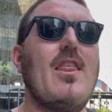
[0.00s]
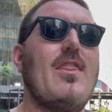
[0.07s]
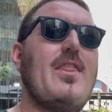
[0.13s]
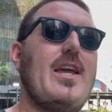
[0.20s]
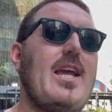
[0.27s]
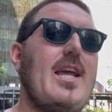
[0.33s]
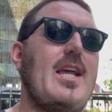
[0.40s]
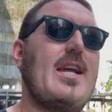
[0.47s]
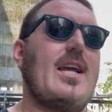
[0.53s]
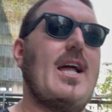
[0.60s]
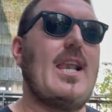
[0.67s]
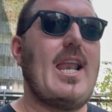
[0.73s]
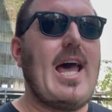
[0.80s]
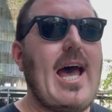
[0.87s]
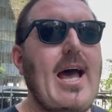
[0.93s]
the
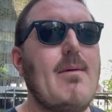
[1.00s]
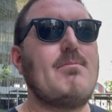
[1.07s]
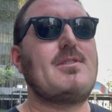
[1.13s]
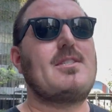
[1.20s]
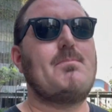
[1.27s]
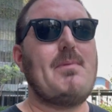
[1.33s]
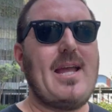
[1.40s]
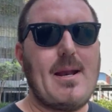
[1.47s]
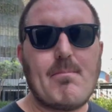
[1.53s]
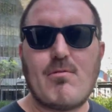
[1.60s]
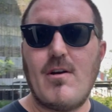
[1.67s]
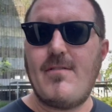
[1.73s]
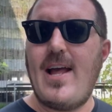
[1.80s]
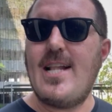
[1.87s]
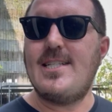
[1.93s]
collapse being
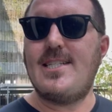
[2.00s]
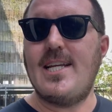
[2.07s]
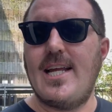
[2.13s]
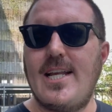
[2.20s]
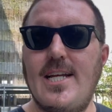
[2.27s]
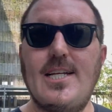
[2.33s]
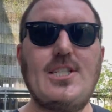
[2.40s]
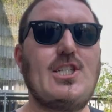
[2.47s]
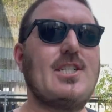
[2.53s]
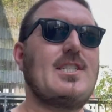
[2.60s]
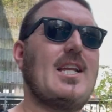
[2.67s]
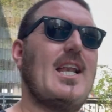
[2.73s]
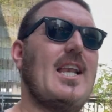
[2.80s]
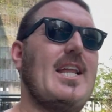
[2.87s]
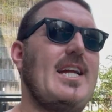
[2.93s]
prevented is just
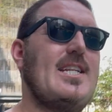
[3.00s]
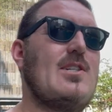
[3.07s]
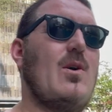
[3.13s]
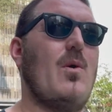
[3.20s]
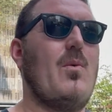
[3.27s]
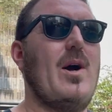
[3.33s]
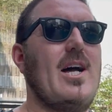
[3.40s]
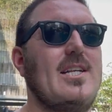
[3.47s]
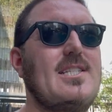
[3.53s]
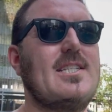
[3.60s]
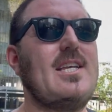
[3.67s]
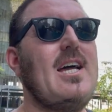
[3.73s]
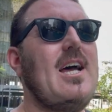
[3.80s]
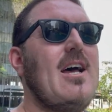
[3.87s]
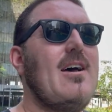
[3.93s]
going to lead to a worse